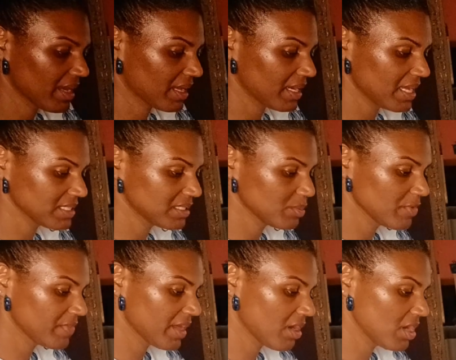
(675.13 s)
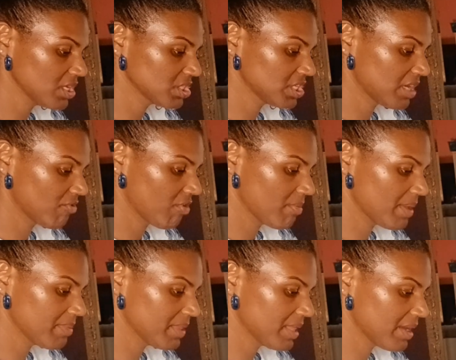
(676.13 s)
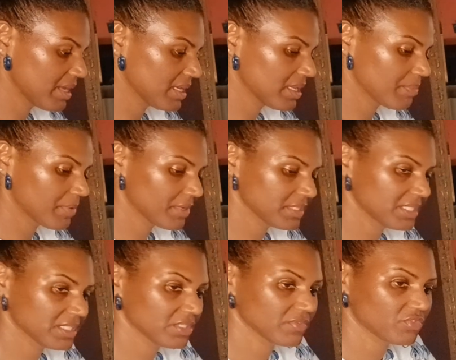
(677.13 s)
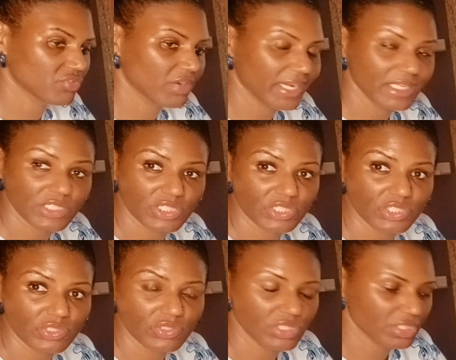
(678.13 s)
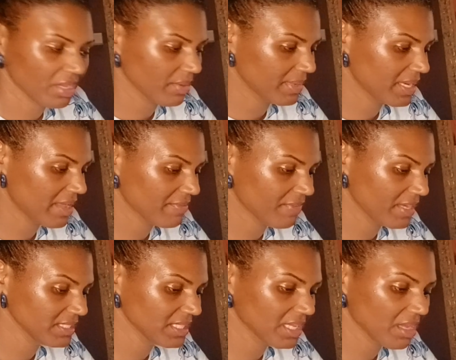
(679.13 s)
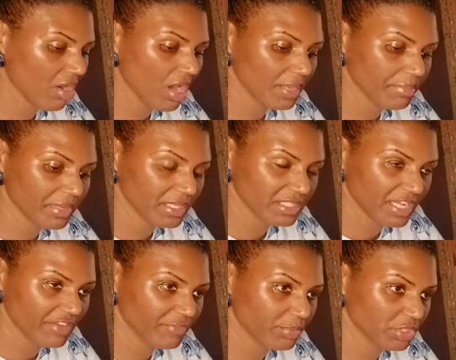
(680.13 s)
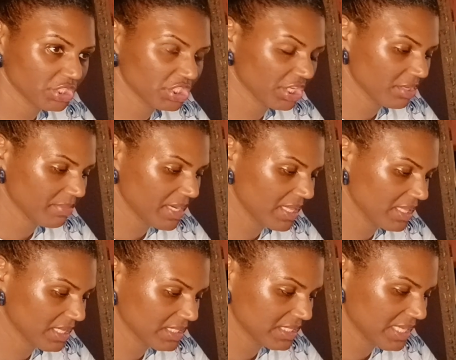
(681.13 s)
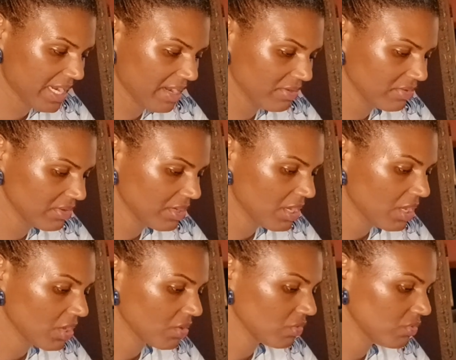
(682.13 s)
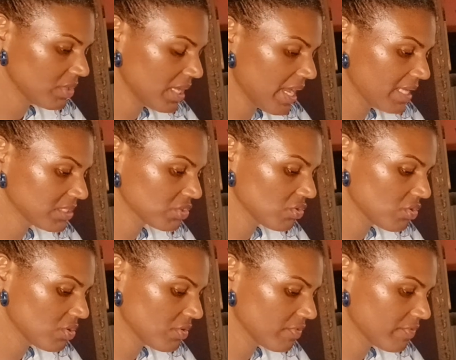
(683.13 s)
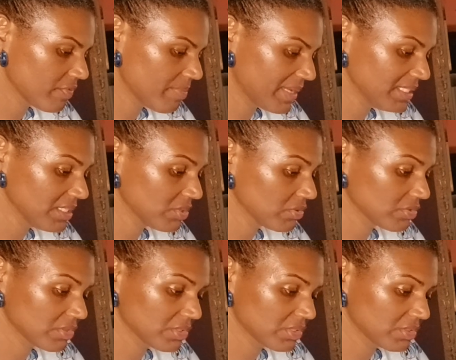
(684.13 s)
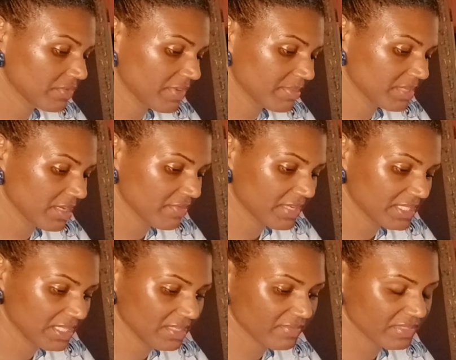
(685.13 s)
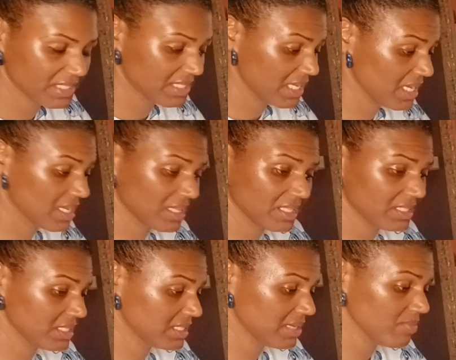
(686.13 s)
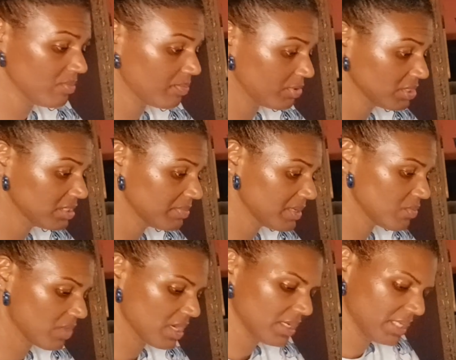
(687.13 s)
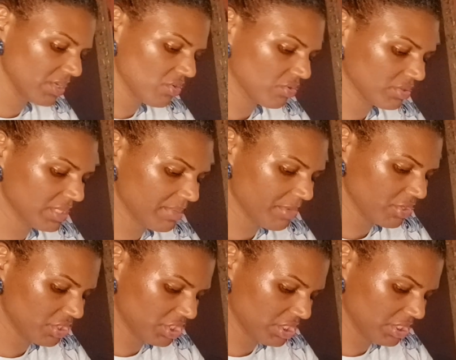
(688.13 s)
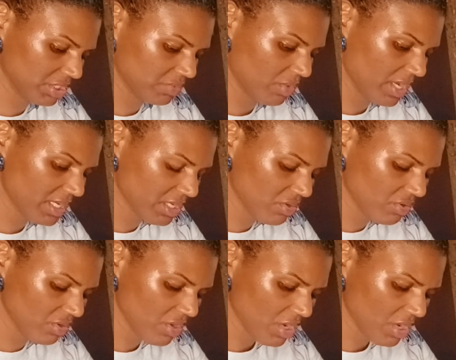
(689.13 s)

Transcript: connecting with their heart chakra maybe they're in the process of trying to do so and they're finding it hard because they've pushed so many things down all the Eight of Pentacles flipped over. I didn't even see it. This is them possibly working on the emotions, working on,